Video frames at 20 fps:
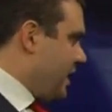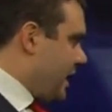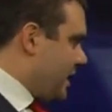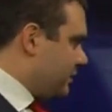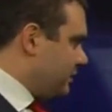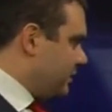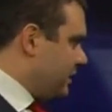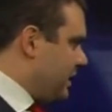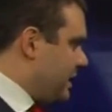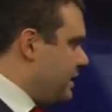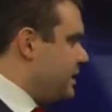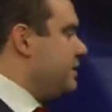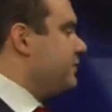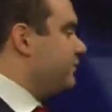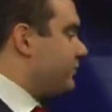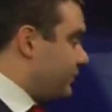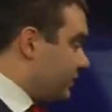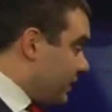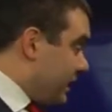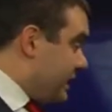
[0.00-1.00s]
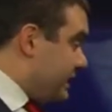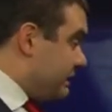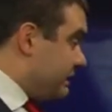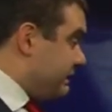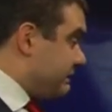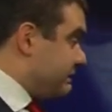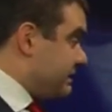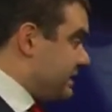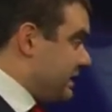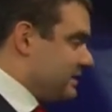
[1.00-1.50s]
How'd they inflate
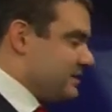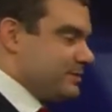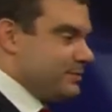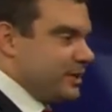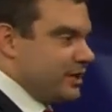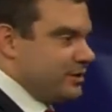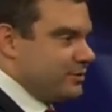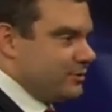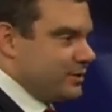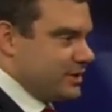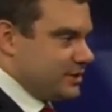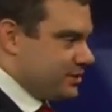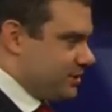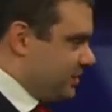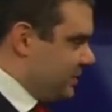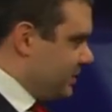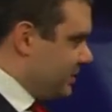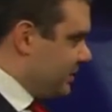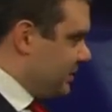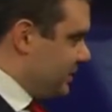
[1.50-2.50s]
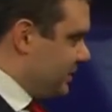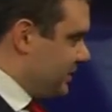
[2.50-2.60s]
it? That's my question.